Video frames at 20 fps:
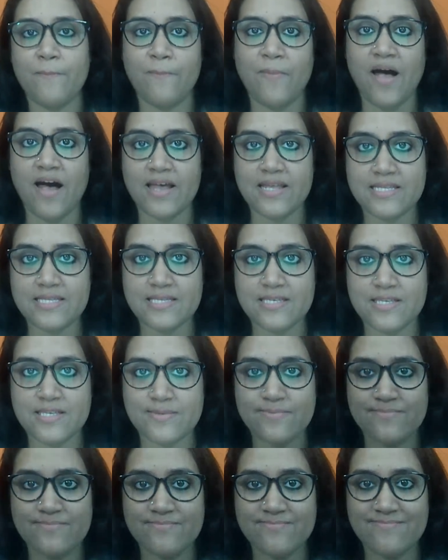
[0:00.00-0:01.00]
past,
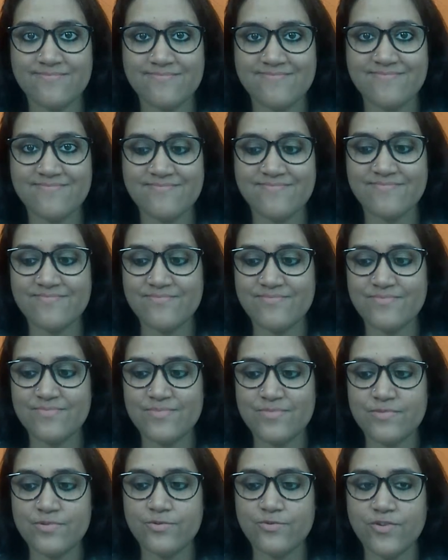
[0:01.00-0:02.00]

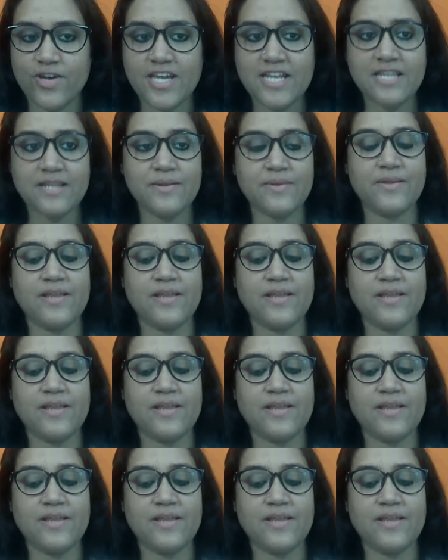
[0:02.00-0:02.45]
right?